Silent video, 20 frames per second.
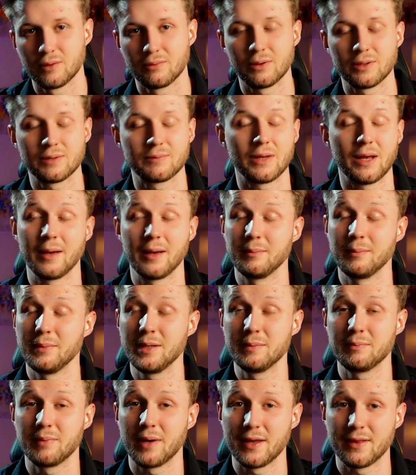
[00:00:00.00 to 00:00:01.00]
What I
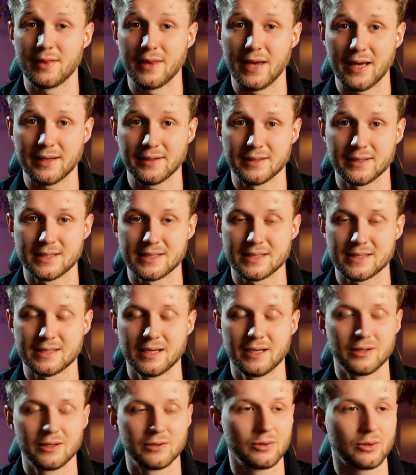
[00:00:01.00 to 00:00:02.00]
mean by that is
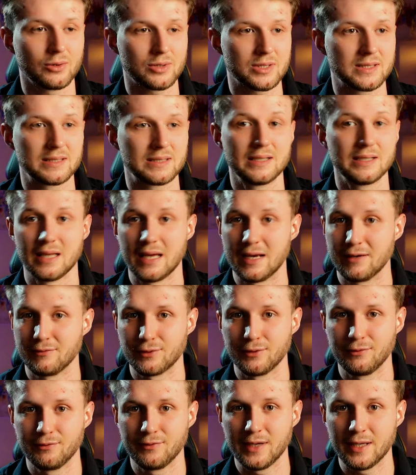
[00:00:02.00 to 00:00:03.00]
not steal
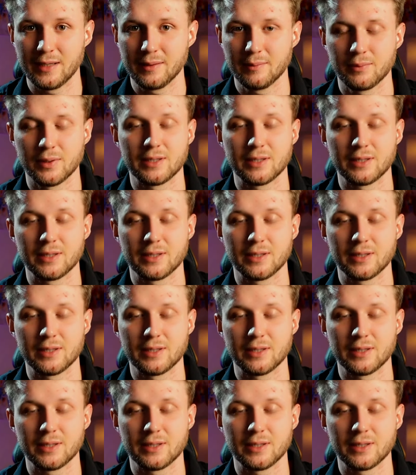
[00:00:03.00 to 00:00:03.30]
everything,